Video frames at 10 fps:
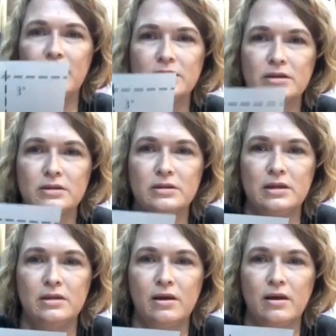can
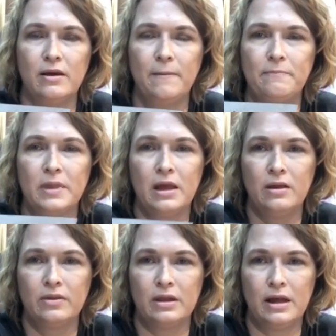see the
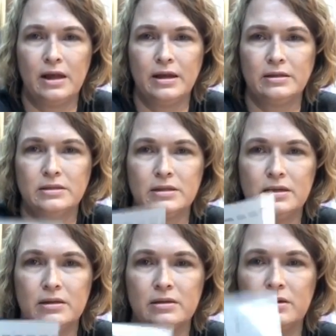the lines in
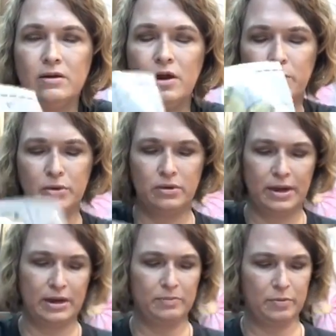it. It'll help you
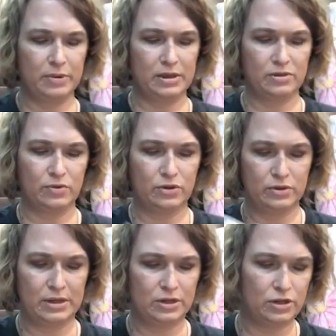line up your piece when you
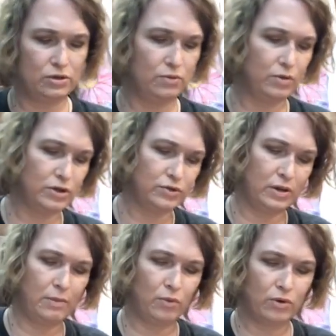need to. We're
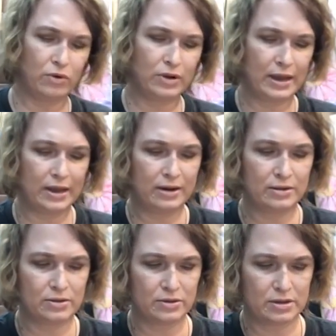doing a more organic,
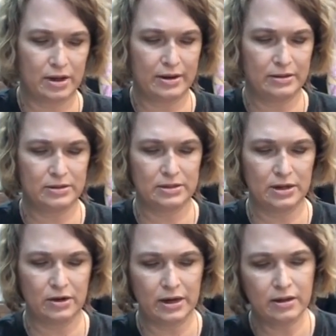so it's not
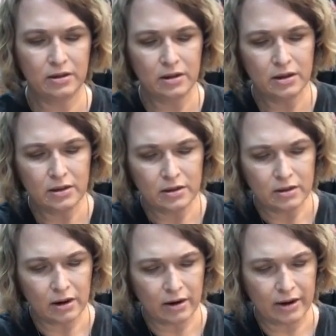necessary.
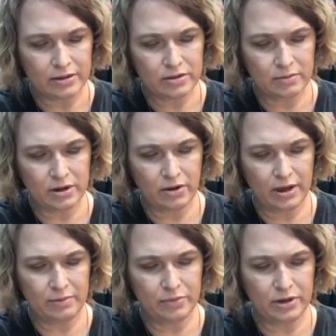All right, so I'm gonna go ahead
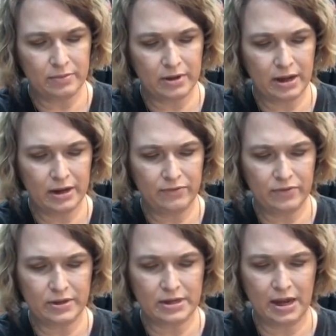and put him kind of on the
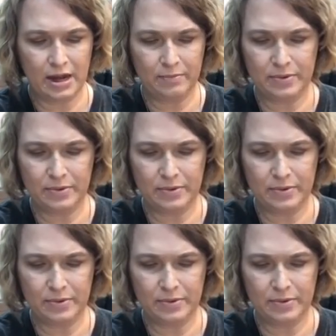top.